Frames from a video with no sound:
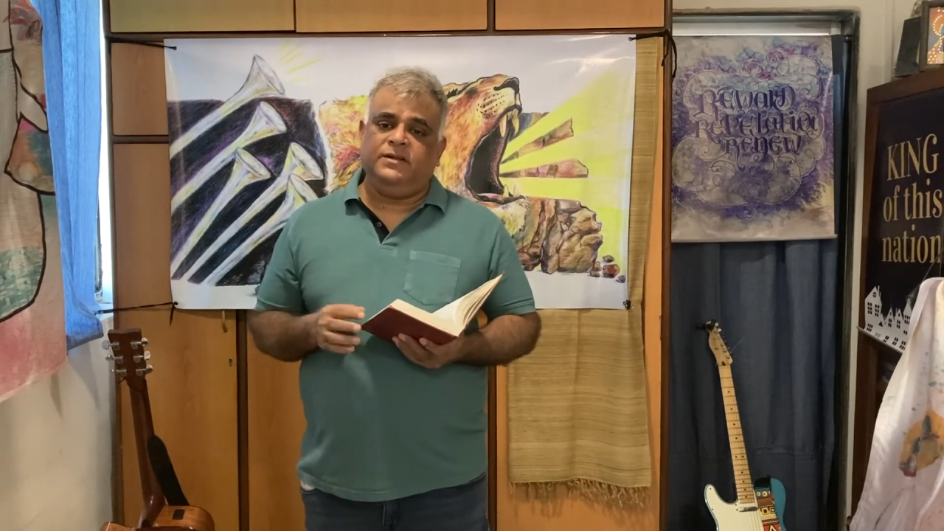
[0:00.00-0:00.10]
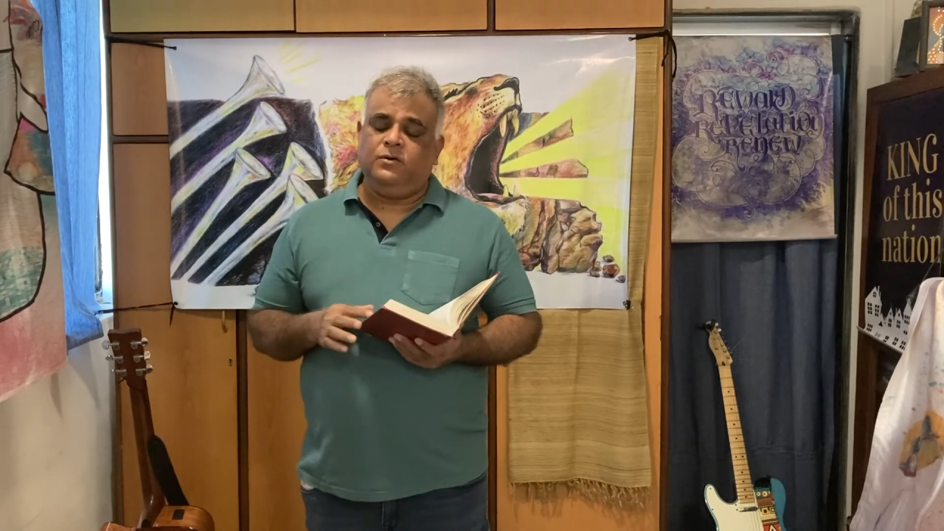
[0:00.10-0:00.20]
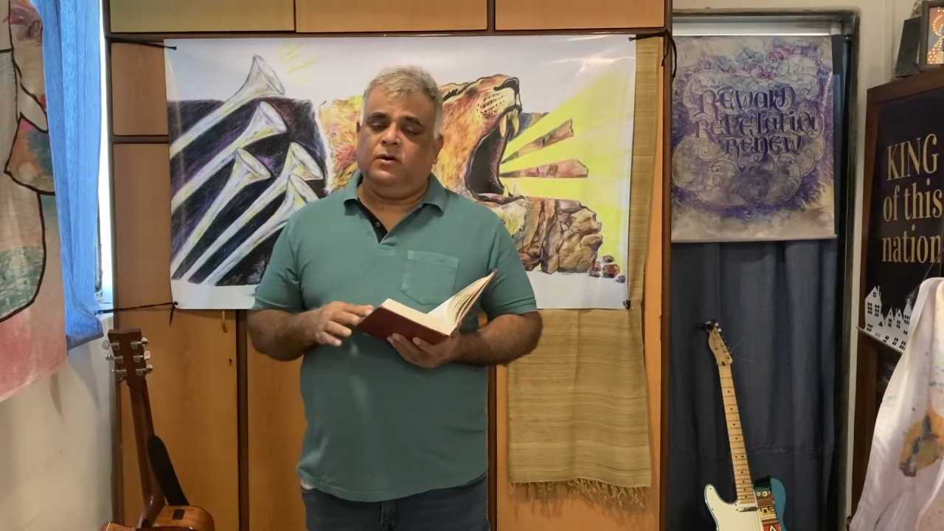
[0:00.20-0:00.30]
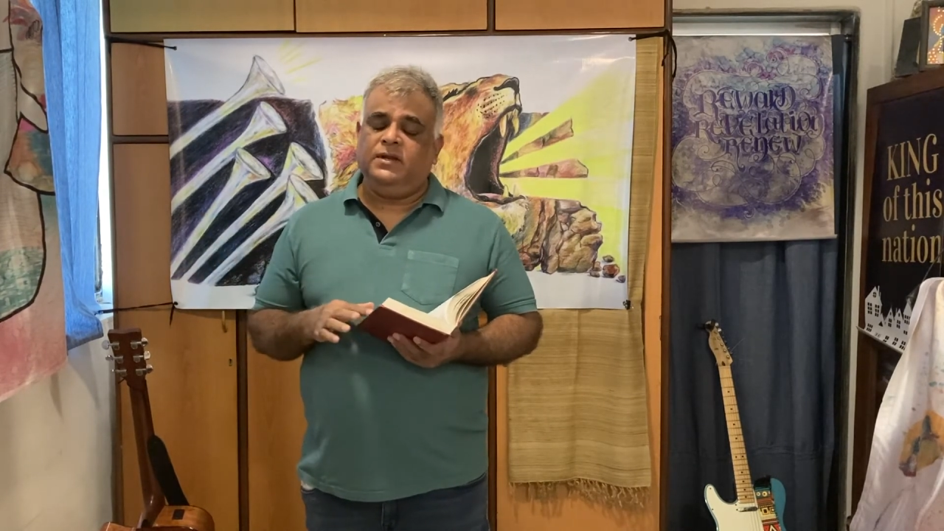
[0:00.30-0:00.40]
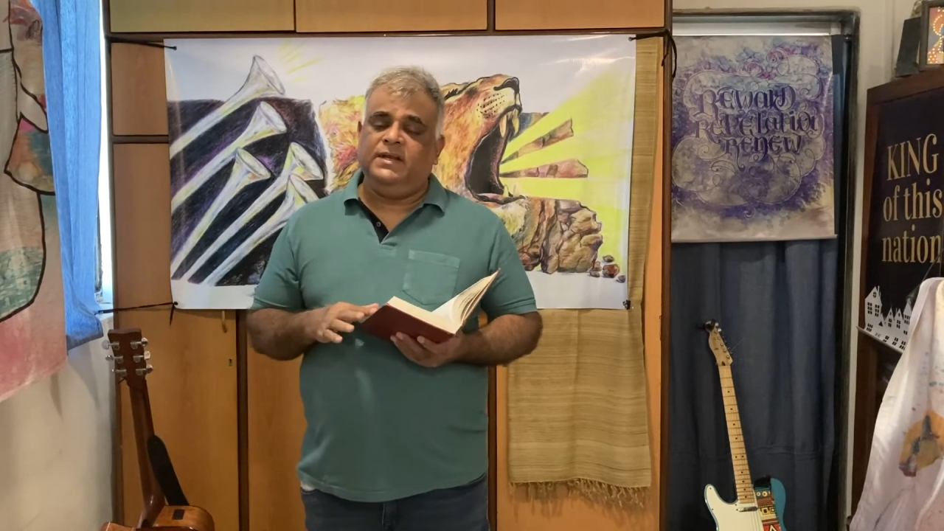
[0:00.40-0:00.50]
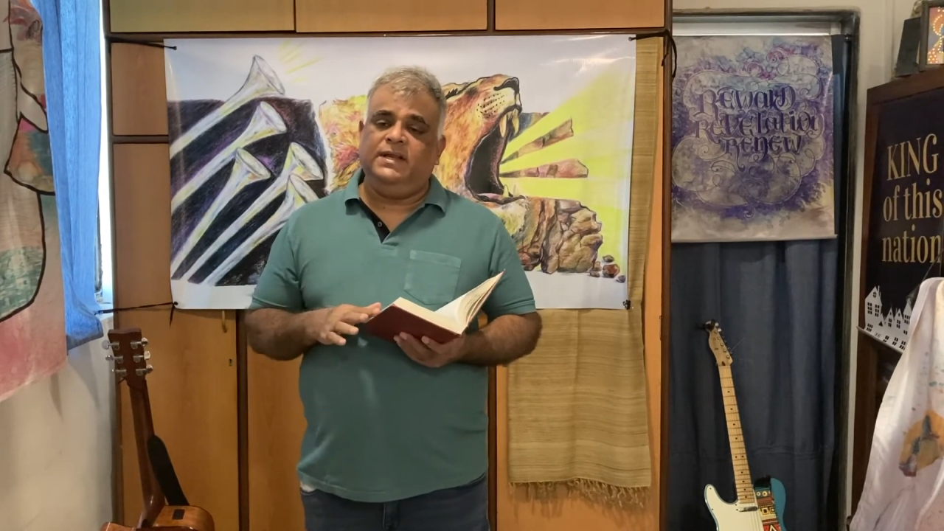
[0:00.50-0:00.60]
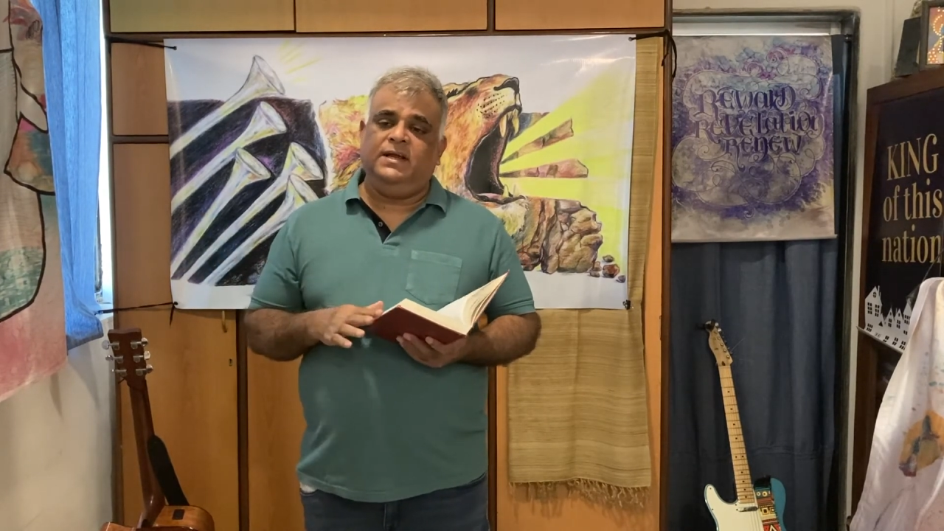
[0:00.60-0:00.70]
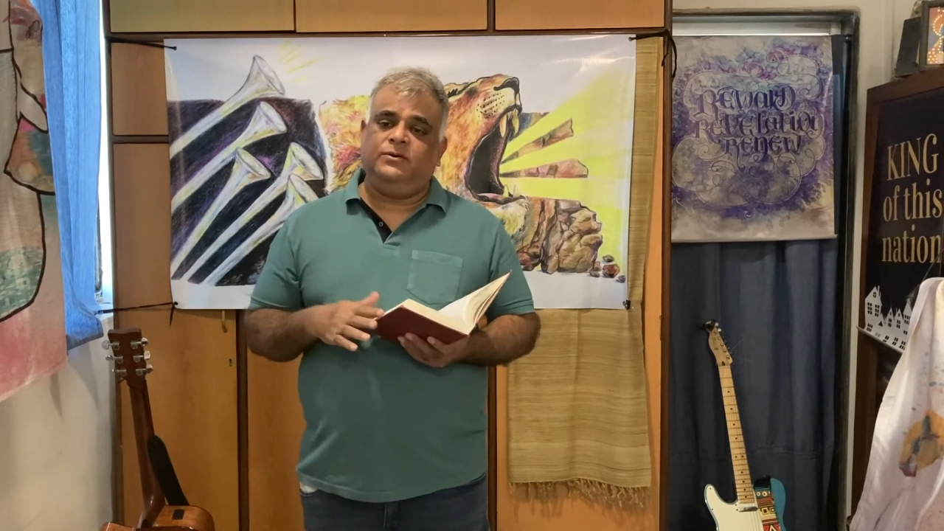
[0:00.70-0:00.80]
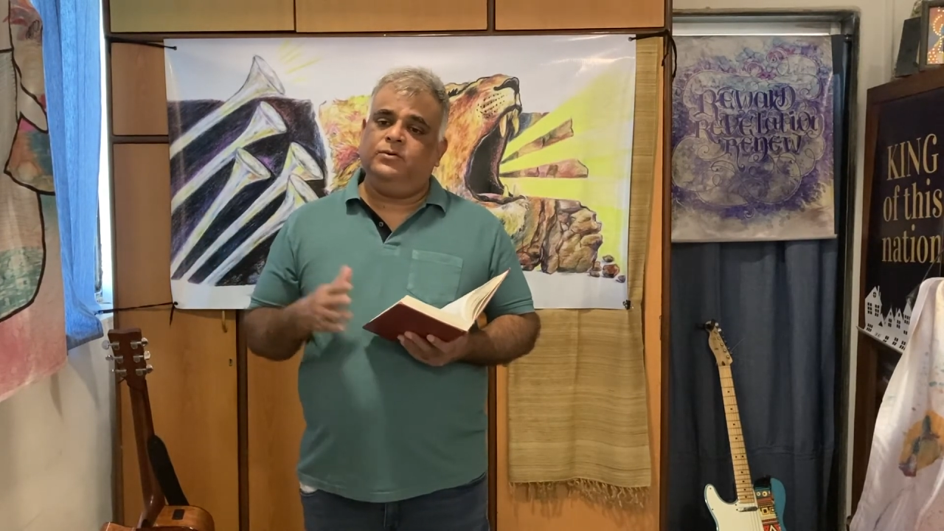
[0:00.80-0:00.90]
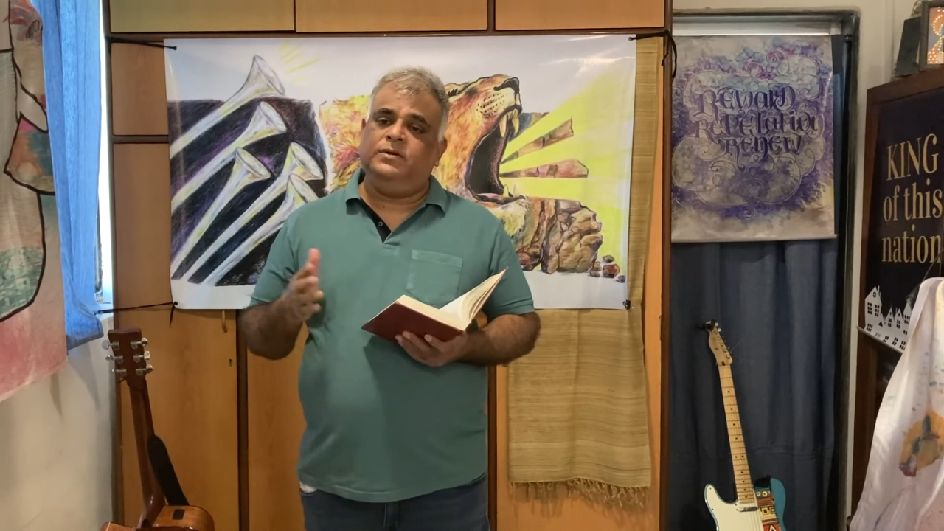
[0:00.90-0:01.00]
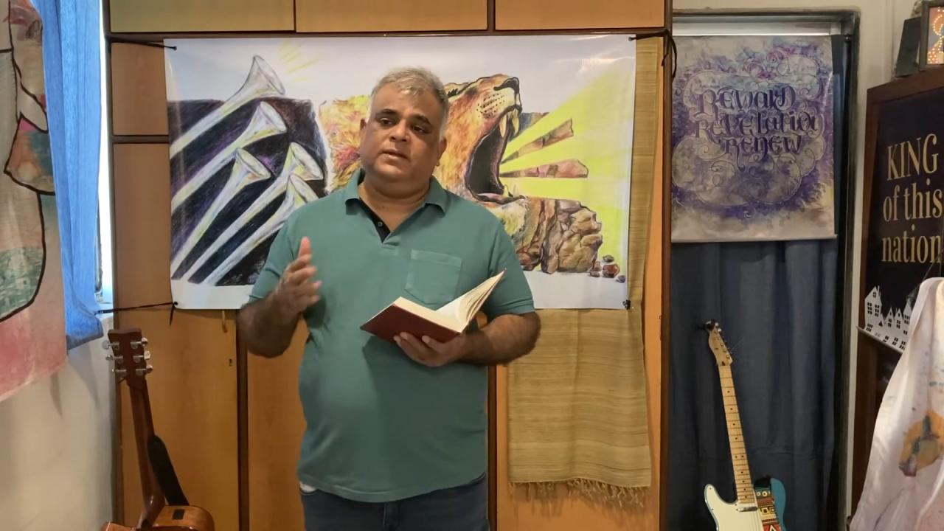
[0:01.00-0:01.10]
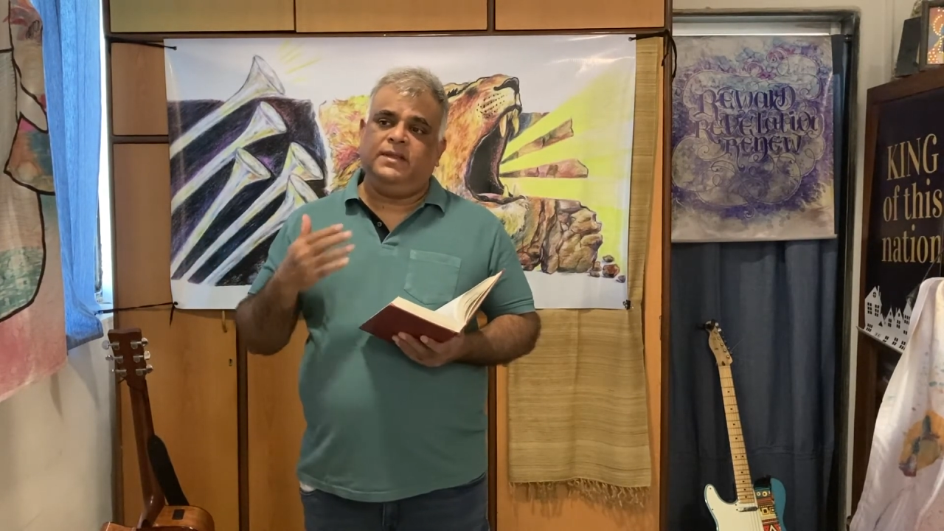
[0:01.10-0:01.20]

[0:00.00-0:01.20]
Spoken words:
called Anila, told her,